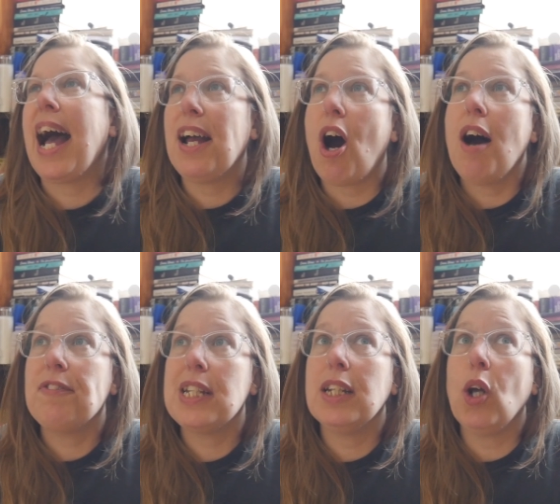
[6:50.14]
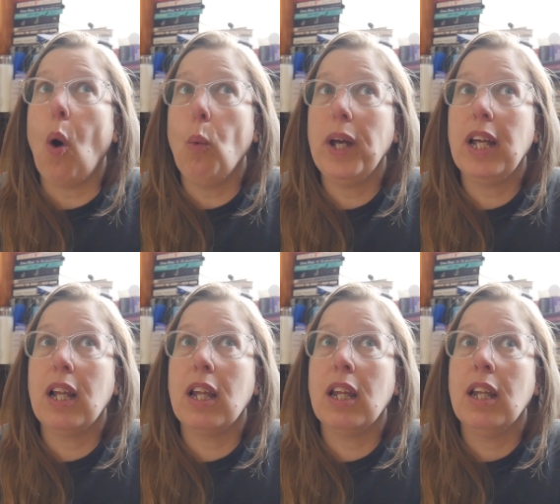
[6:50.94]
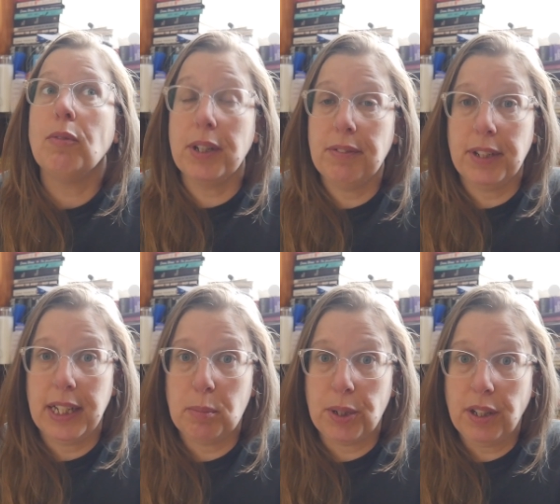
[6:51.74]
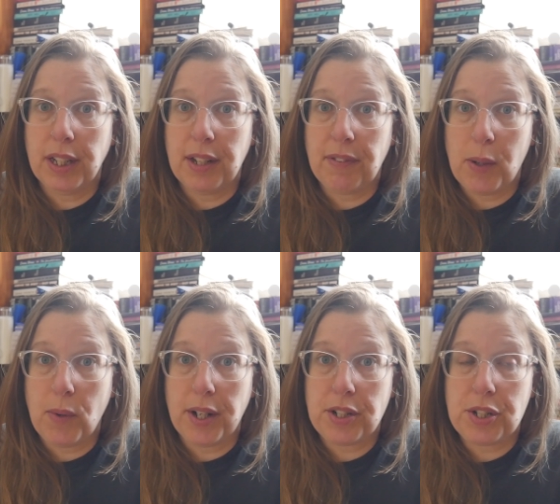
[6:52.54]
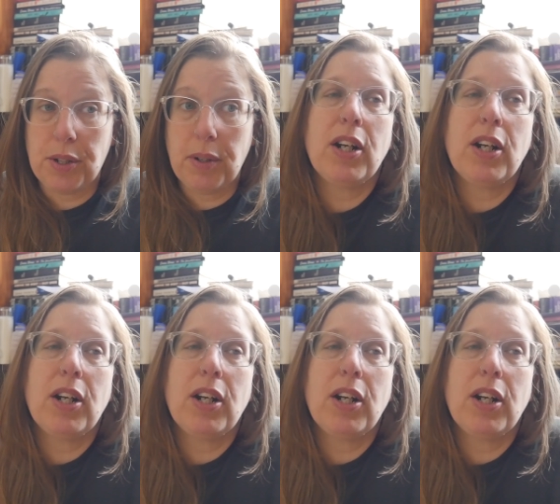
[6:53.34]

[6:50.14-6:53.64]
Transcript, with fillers: I often will reread a book if I want to.